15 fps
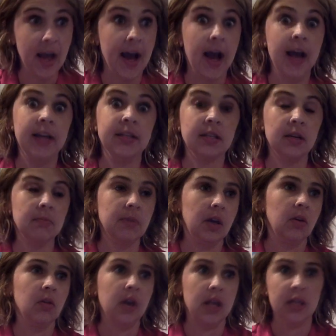And
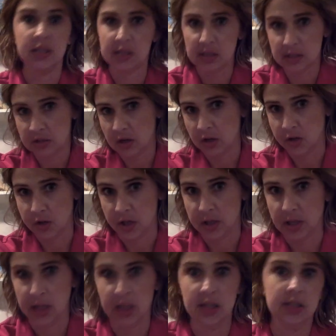like, okay, this is not good.
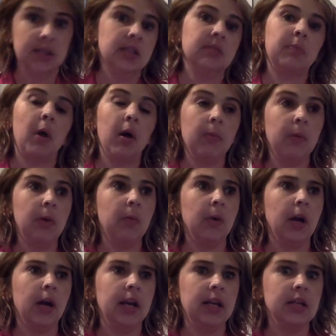Like this is probably
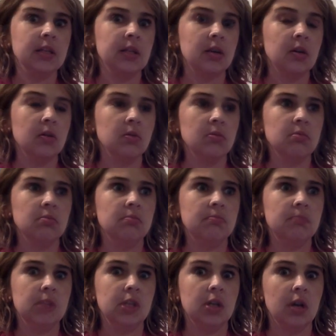where I need to go
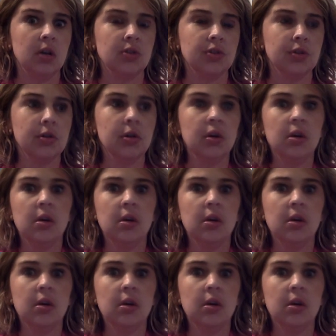see a doctor.